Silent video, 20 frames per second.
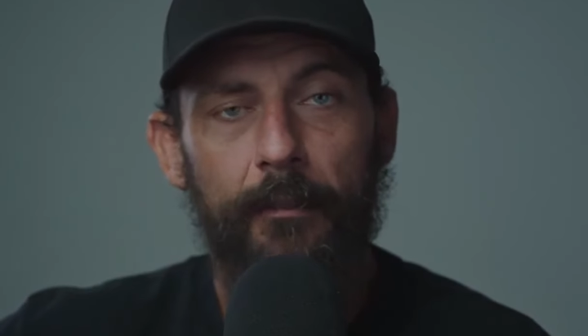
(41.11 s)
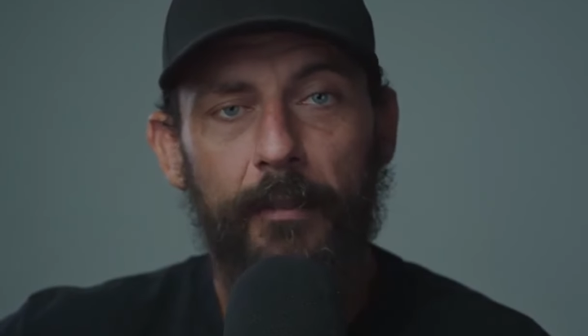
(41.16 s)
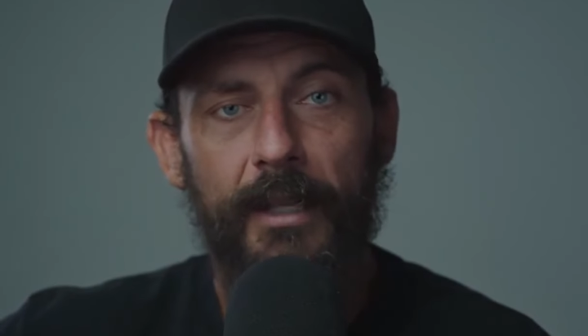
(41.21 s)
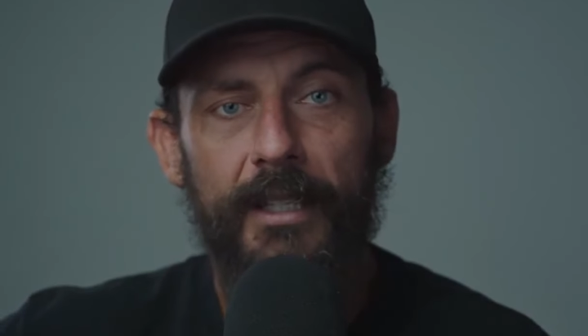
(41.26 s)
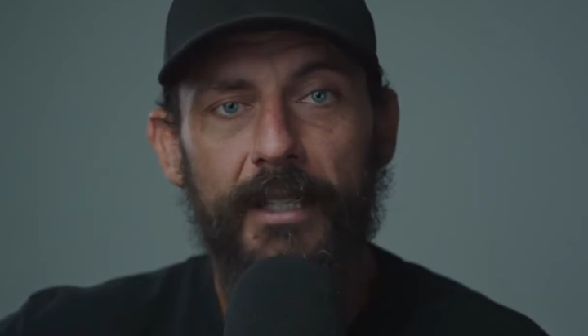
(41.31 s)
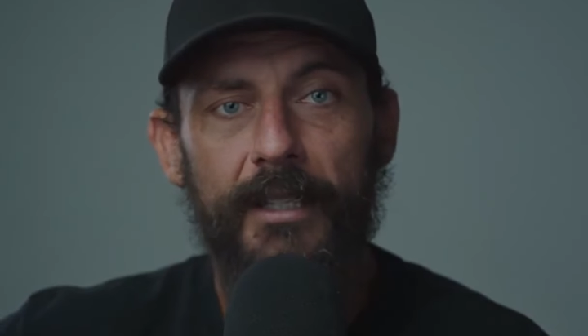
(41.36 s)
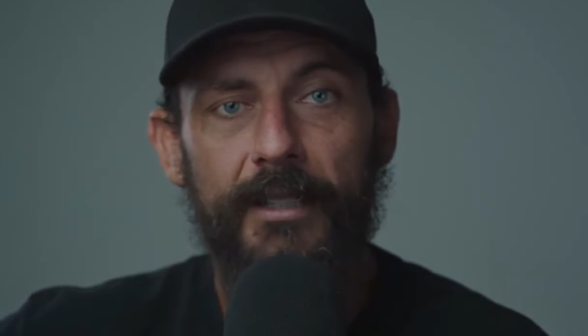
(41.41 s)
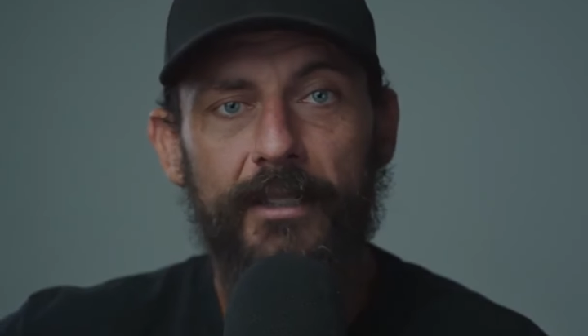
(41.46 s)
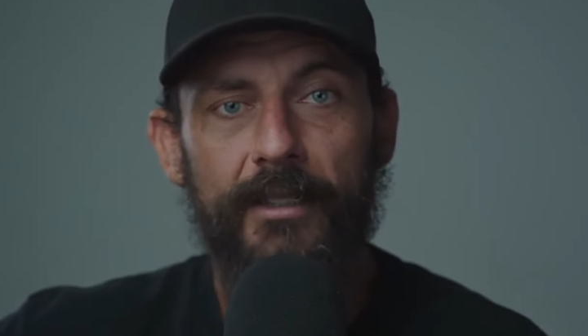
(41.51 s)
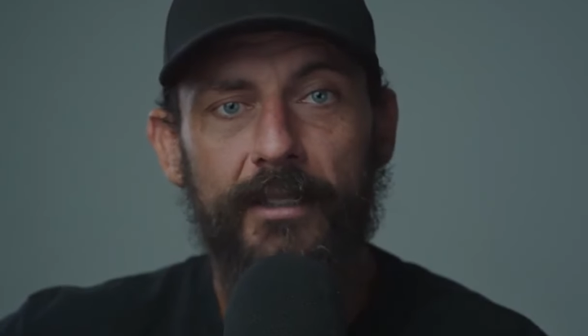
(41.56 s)

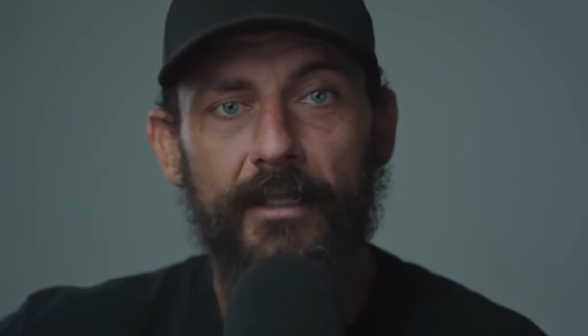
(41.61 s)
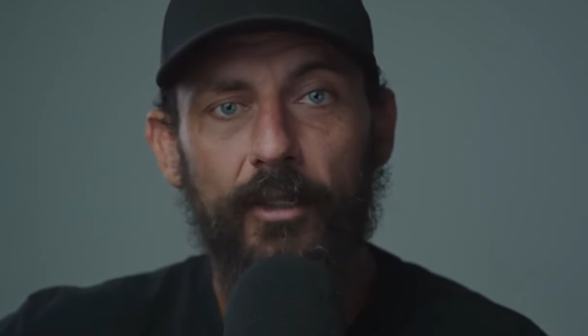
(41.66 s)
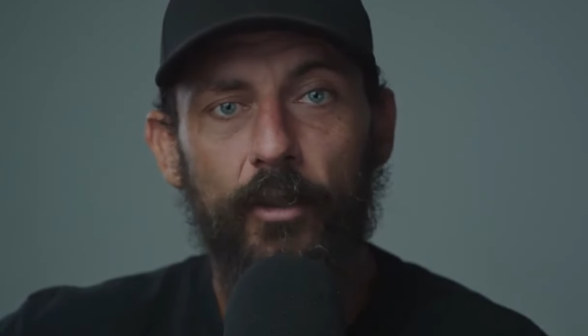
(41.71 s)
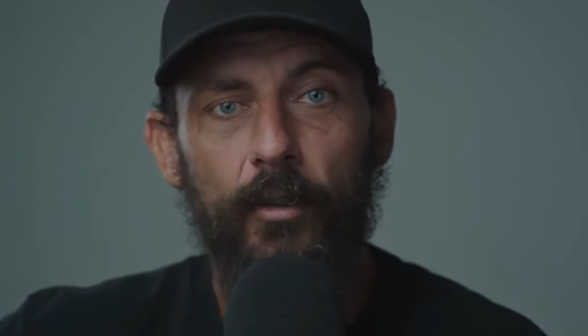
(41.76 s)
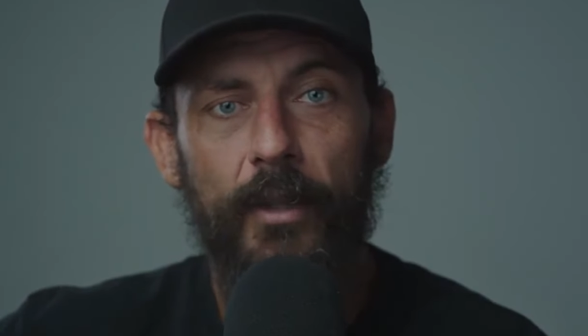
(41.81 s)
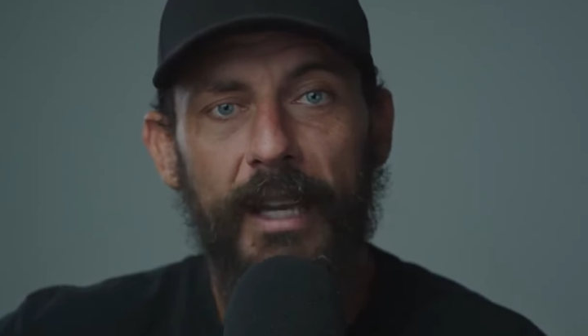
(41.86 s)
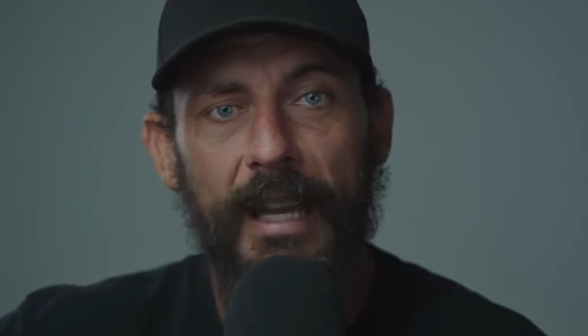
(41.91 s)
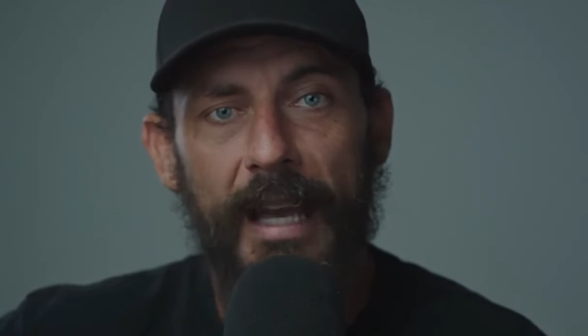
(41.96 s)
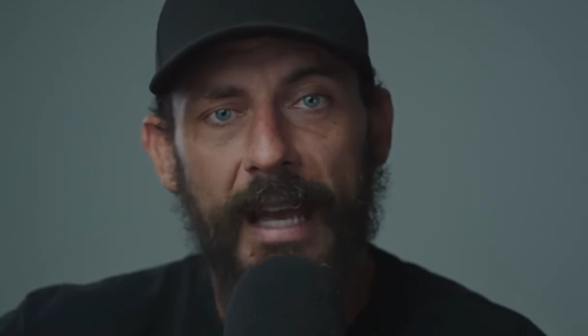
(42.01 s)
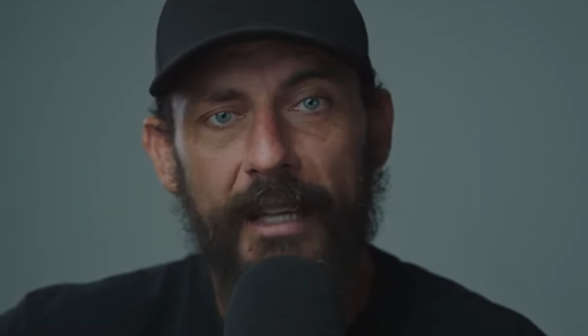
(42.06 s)
because
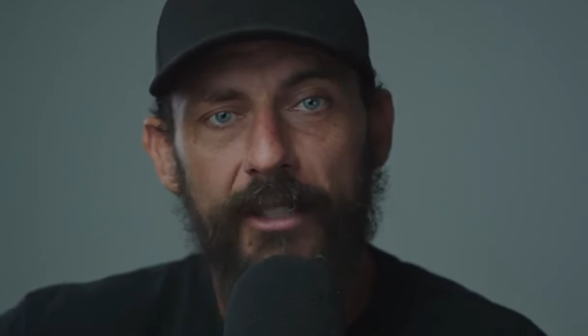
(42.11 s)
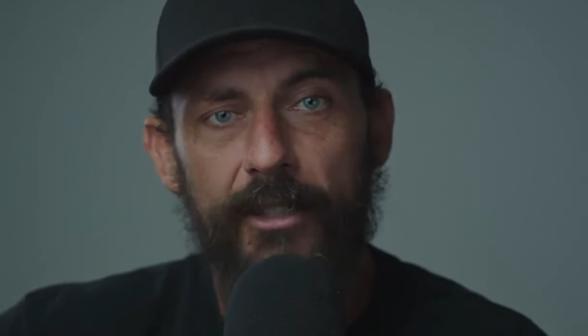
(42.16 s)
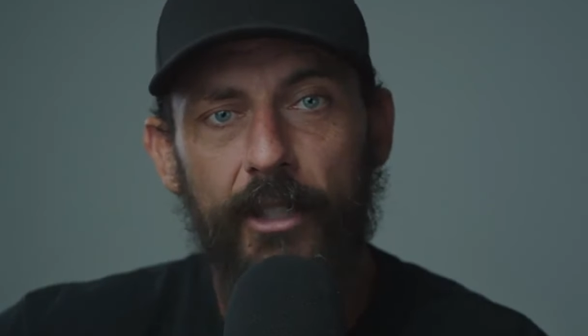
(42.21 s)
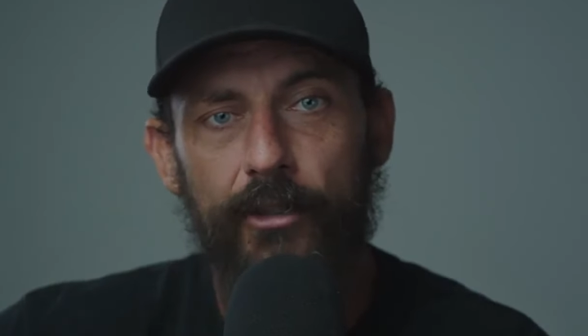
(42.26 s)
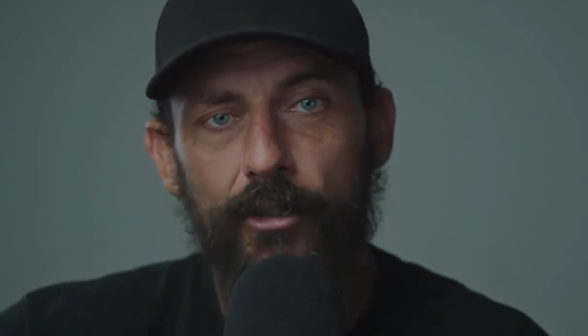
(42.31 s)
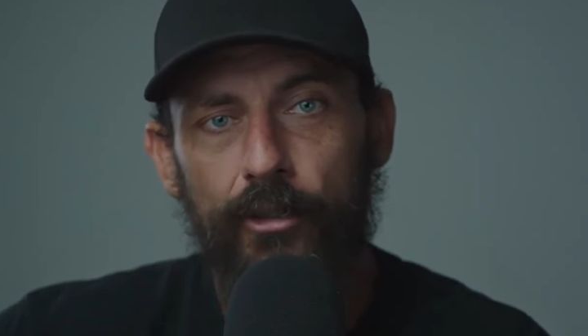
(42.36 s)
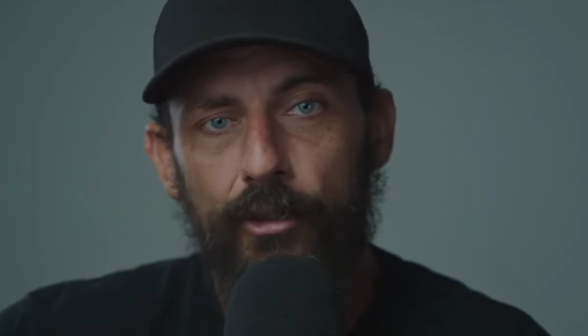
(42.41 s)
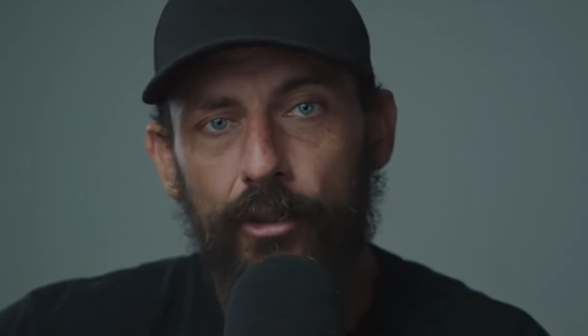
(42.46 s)
you get access